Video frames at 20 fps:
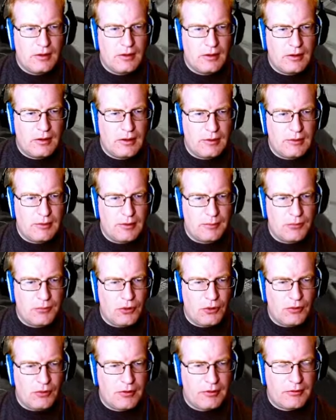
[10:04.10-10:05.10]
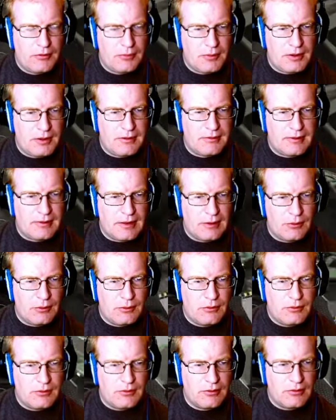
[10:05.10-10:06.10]
Then I want to pull this place
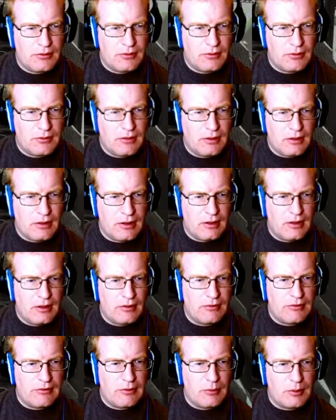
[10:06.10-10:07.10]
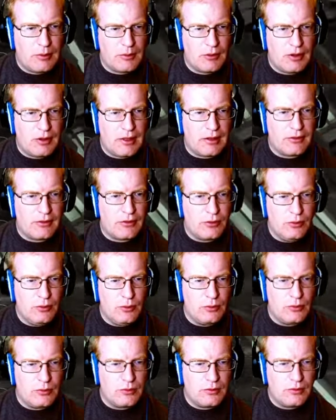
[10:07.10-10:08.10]
out and see where we're at. Ooh.
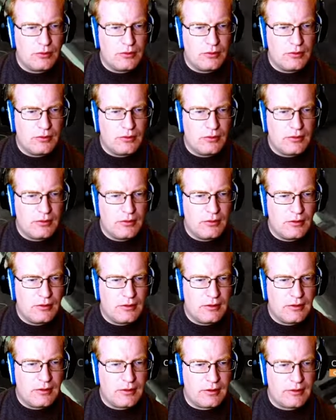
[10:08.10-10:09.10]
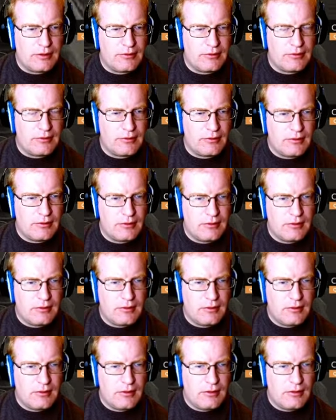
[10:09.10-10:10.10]
Nice.
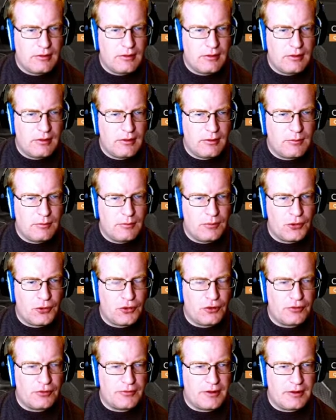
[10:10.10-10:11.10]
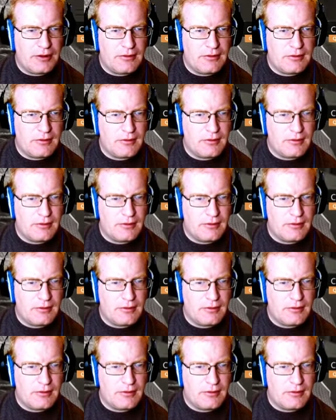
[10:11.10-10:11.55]
Perfect.